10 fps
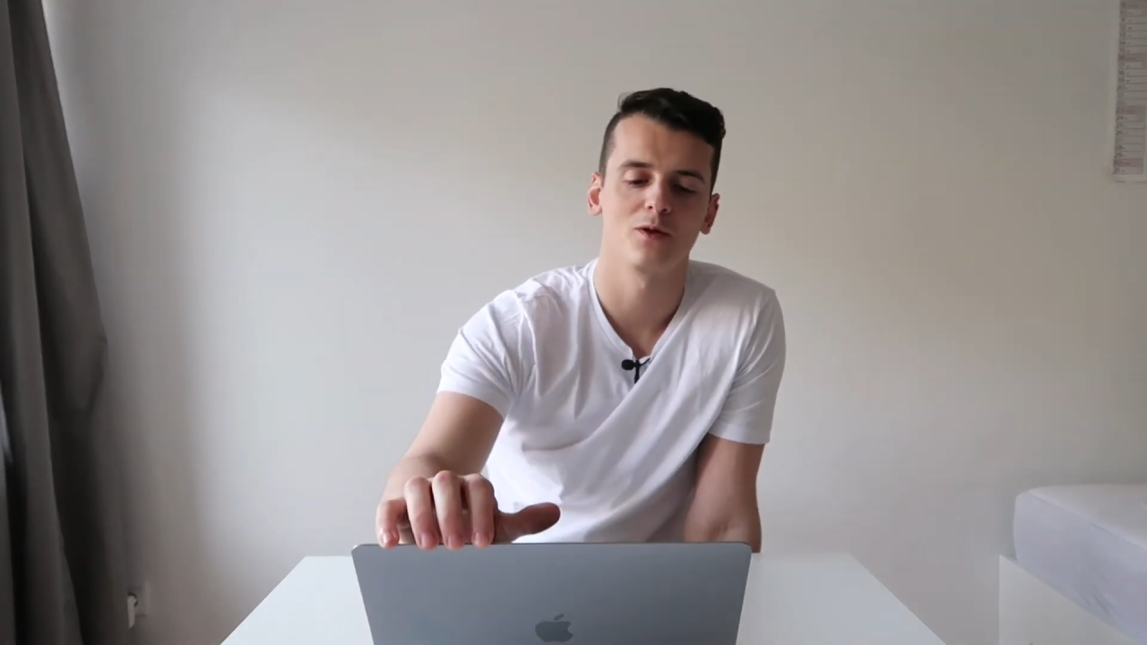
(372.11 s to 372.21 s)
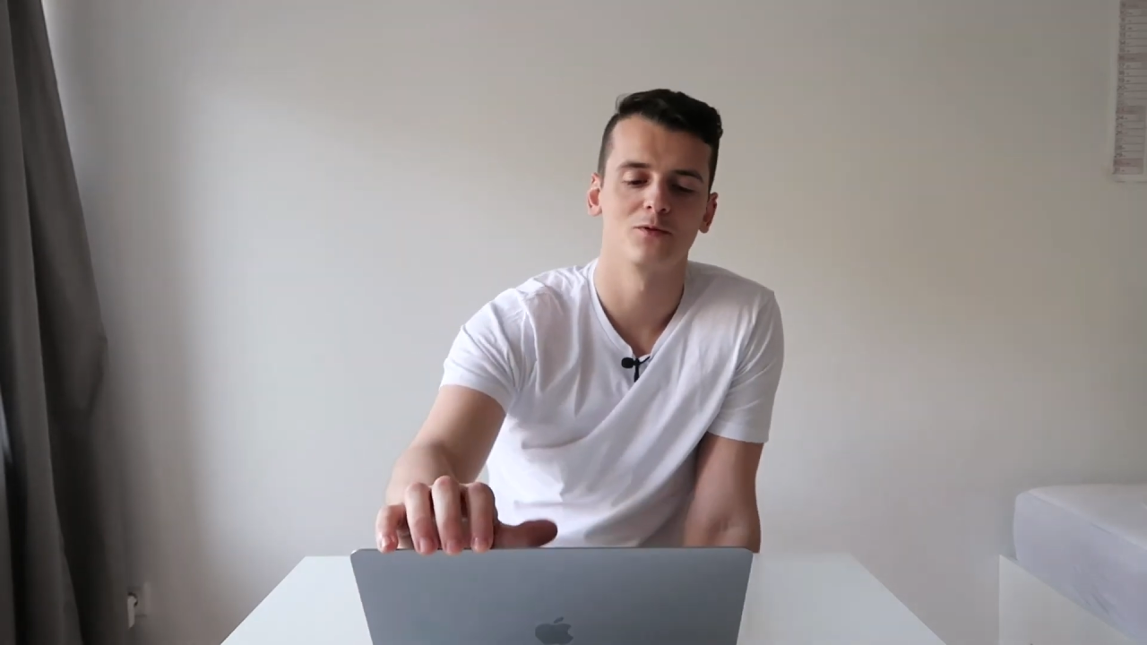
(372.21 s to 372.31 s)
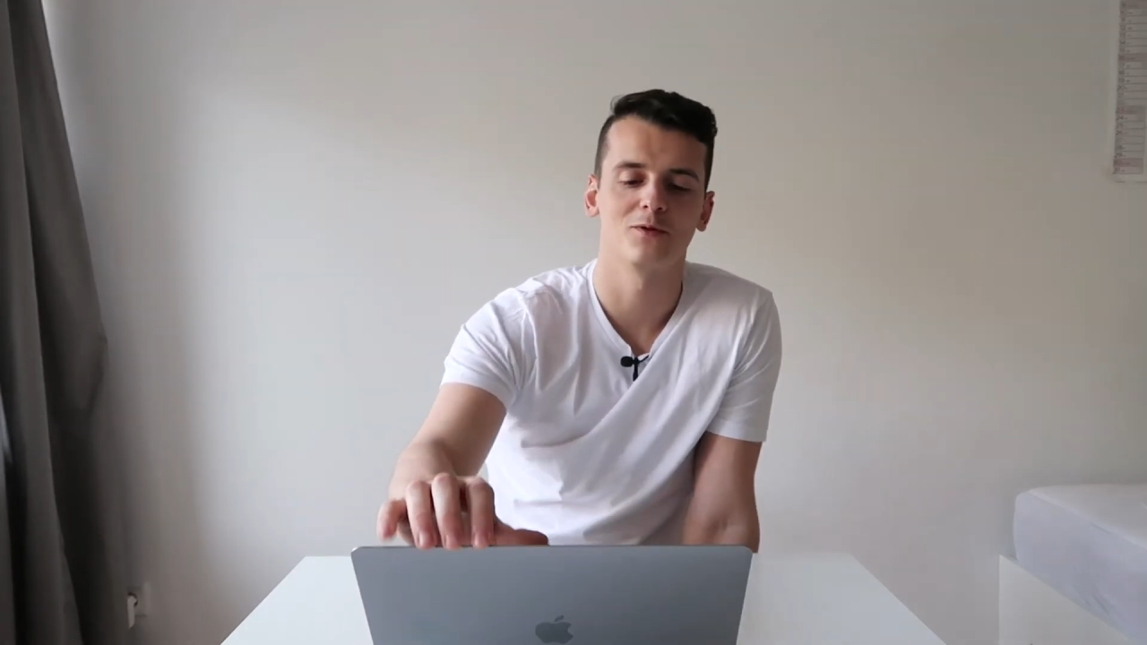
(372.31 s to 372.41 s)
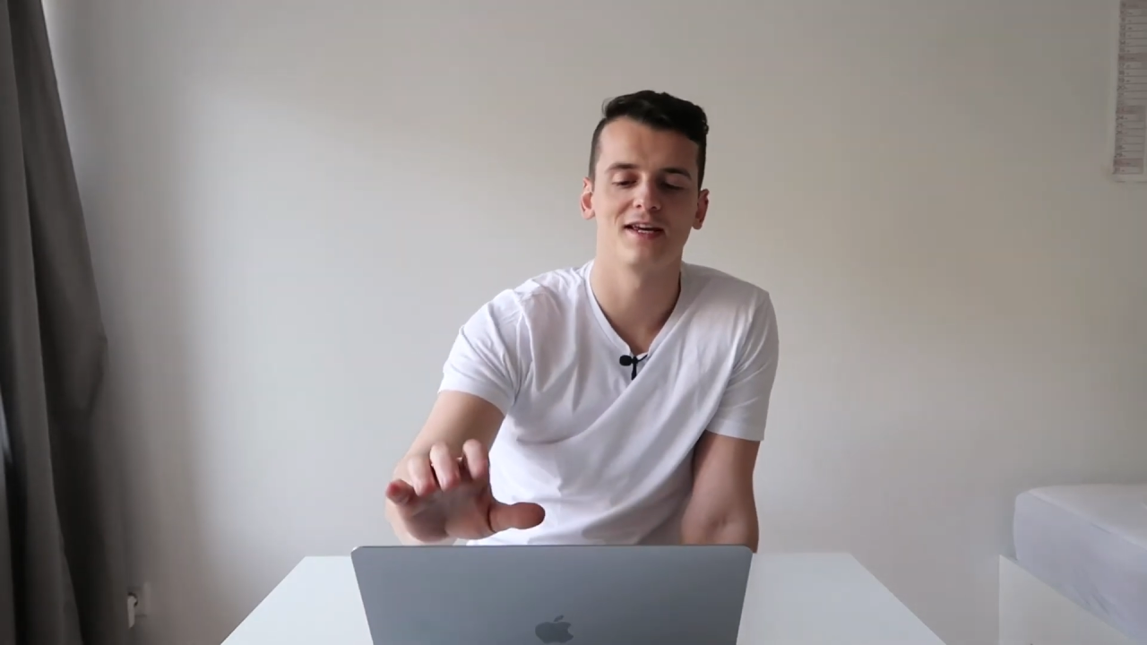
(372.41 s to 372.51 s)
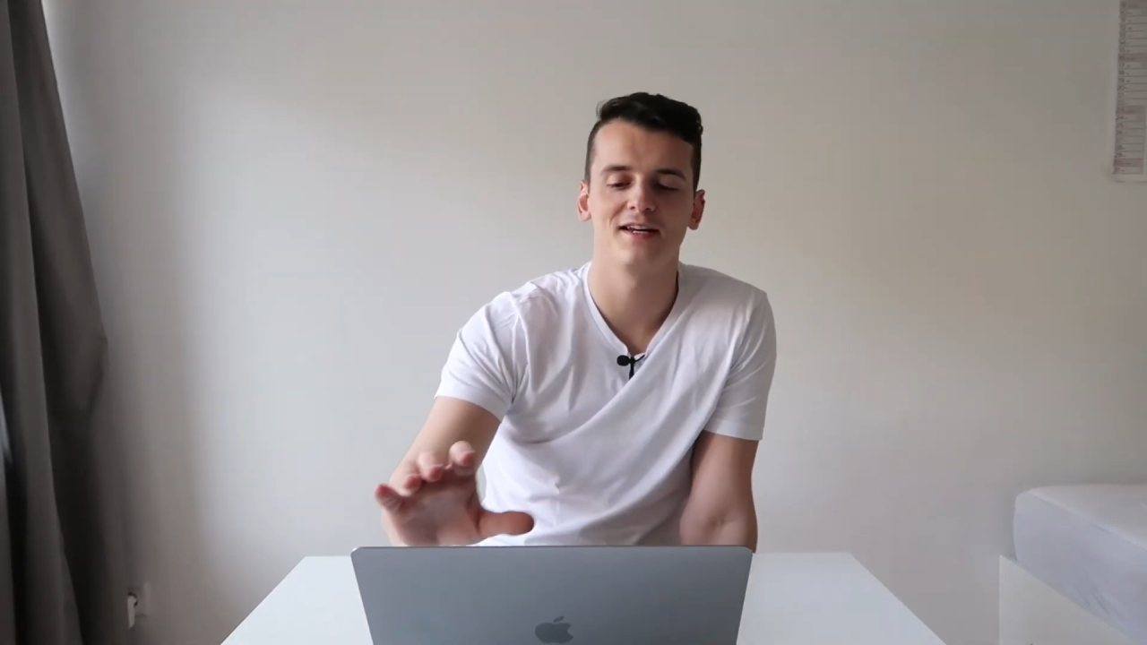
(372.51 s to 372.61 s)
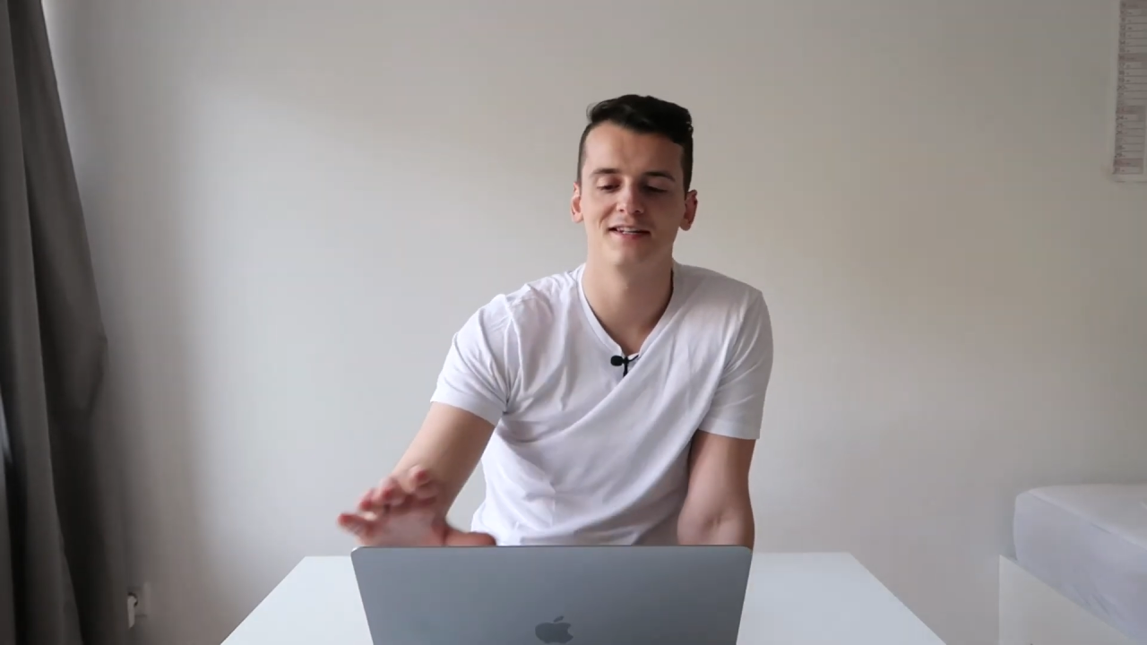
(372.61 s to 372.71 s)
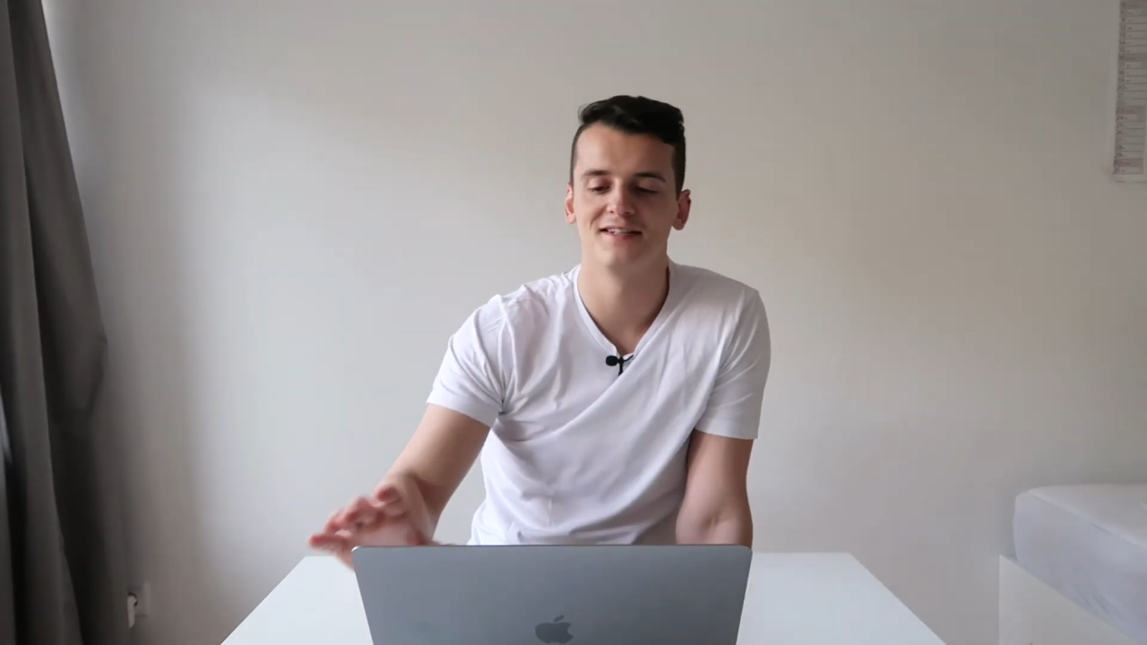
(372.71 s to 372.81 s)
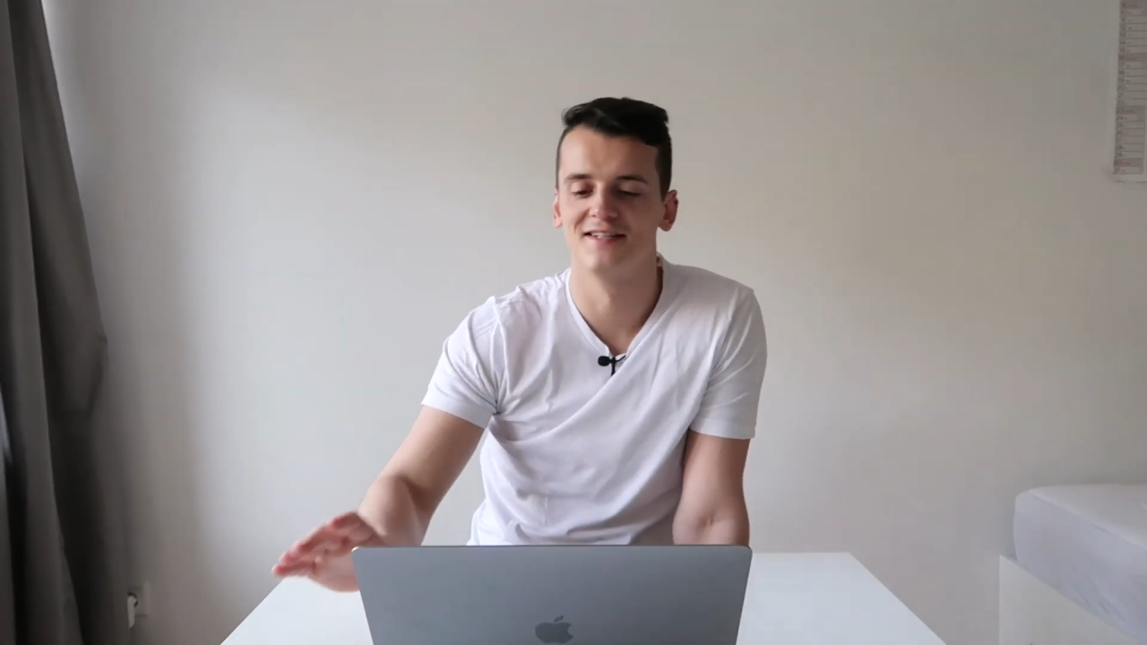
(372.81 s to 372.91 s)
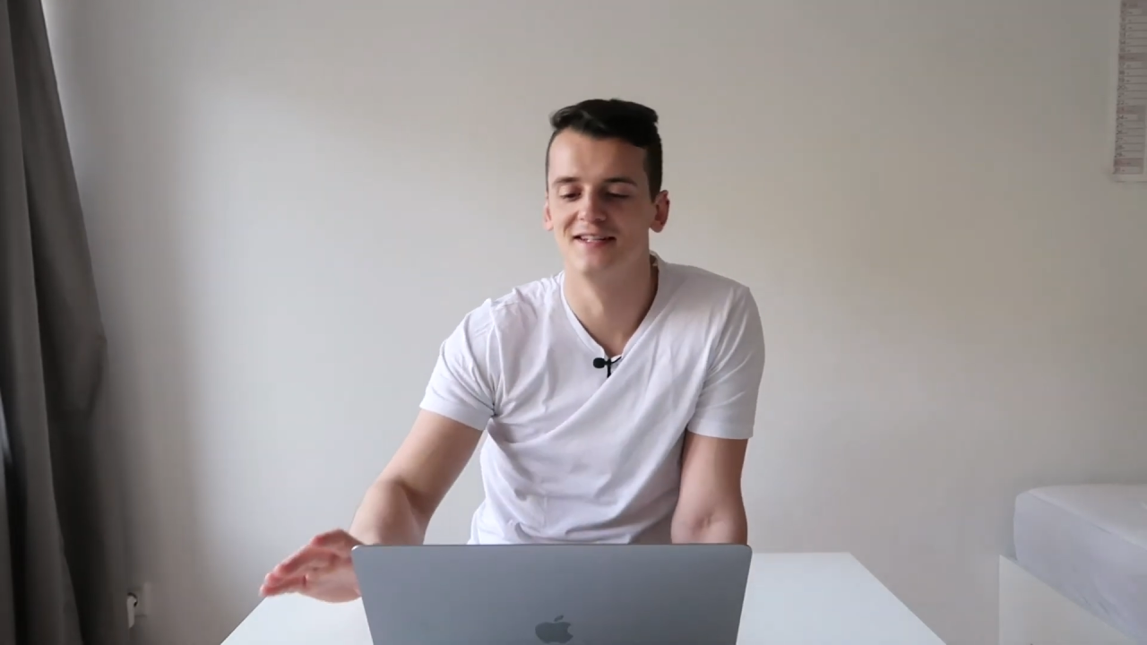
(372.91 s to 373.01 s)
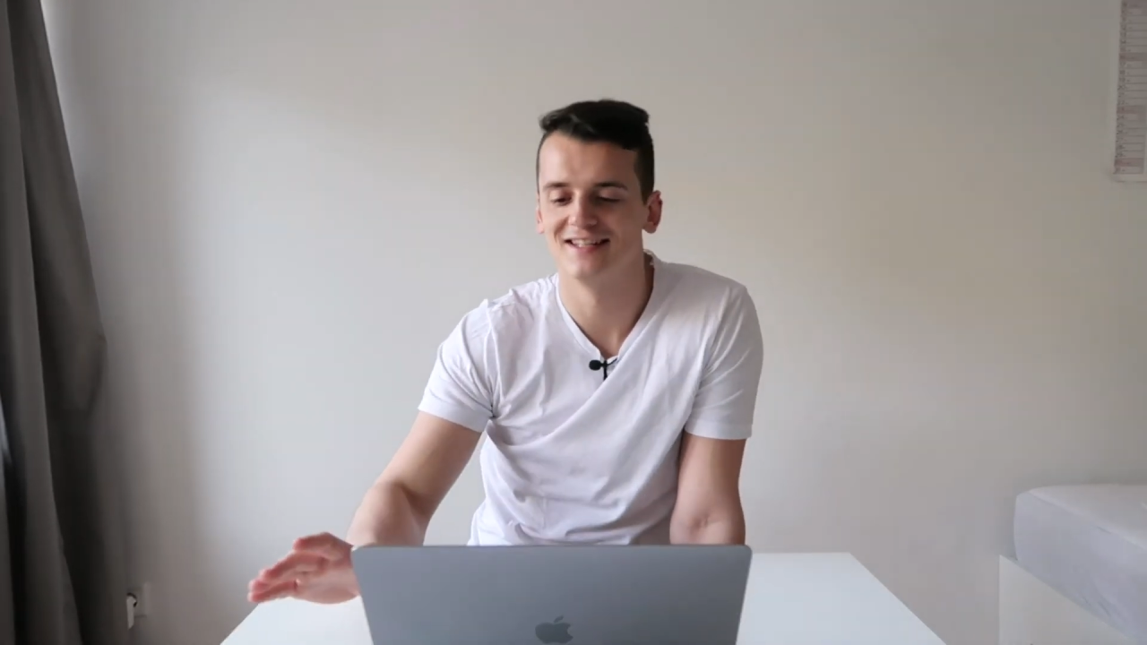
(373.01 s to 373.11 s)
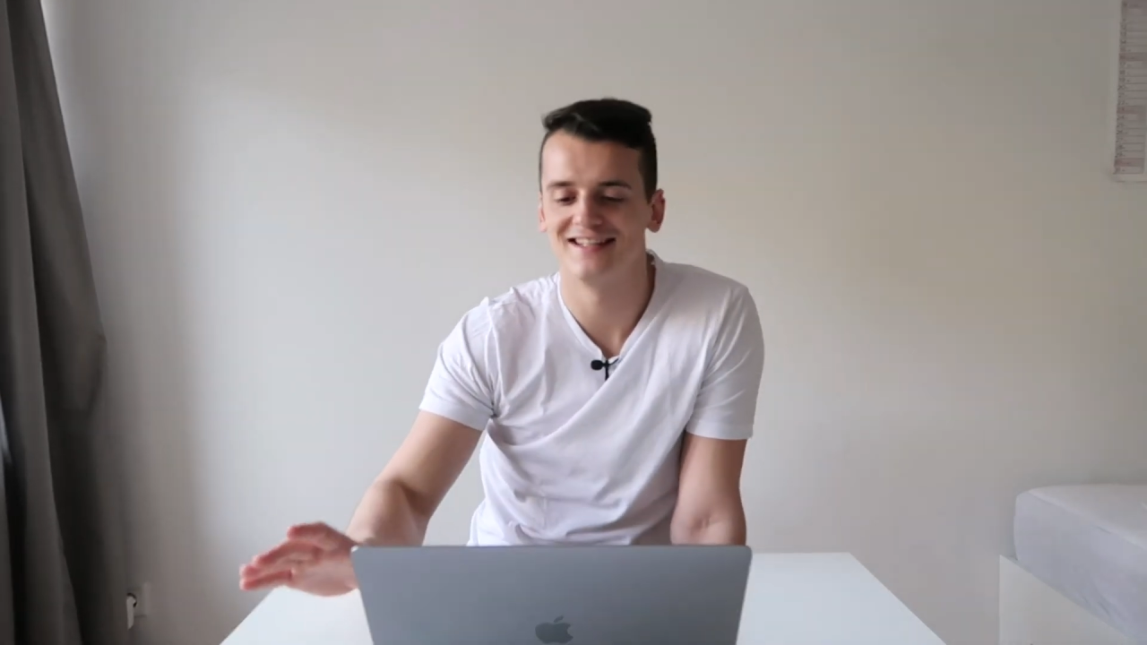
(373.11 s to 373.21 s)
You can't